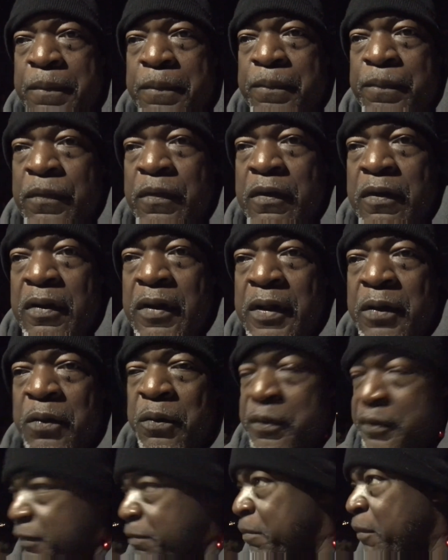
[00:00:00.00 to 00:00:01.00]

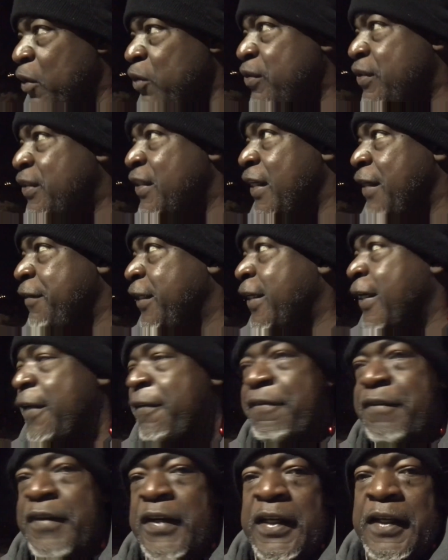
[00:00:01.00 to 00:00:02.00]
And most of the time, they
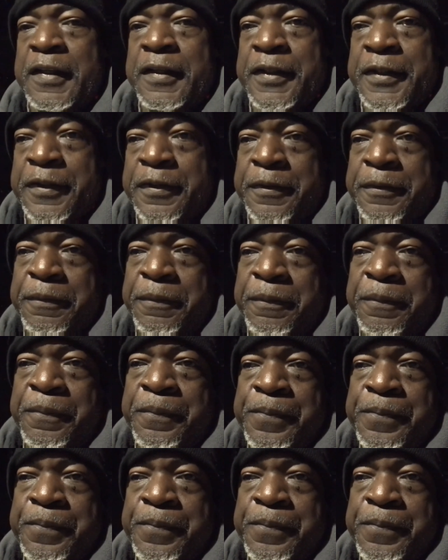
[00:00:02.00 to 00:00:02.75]
can't find nothing.